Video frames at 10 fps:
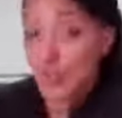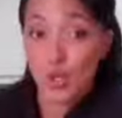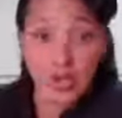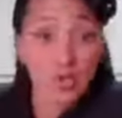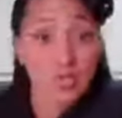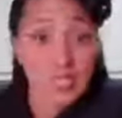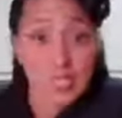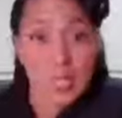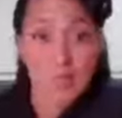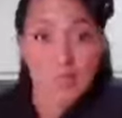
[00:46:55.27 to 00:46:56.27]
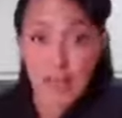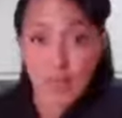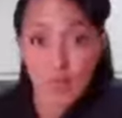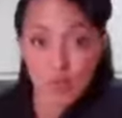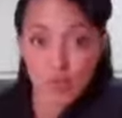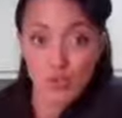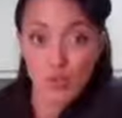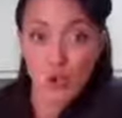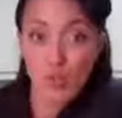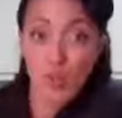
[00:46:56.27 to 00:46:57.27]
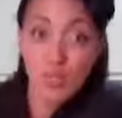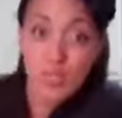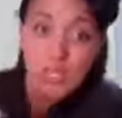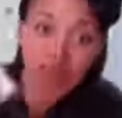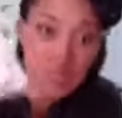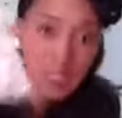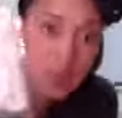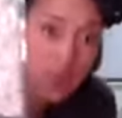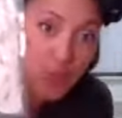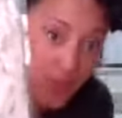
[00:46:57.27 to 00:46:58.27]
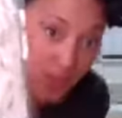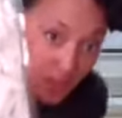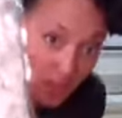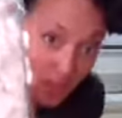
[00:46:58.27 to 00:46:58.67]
So you'll see my noodles are really, really thick.